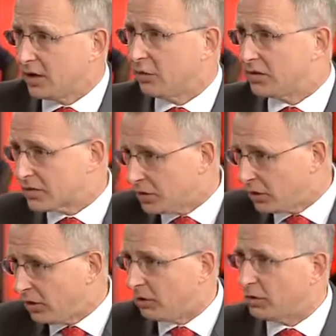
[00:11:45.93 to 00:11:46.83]
with
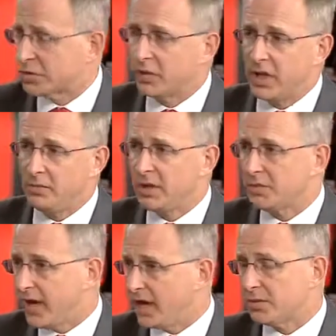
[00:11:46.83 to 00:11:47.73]
school halls, with their
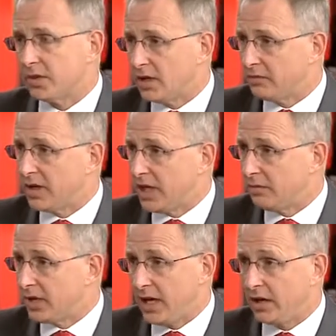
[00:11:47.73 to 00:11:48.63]
mismanagement of the
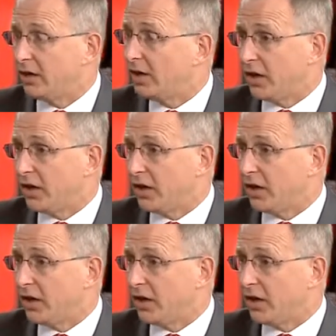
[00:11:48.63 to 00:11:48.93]
NBN,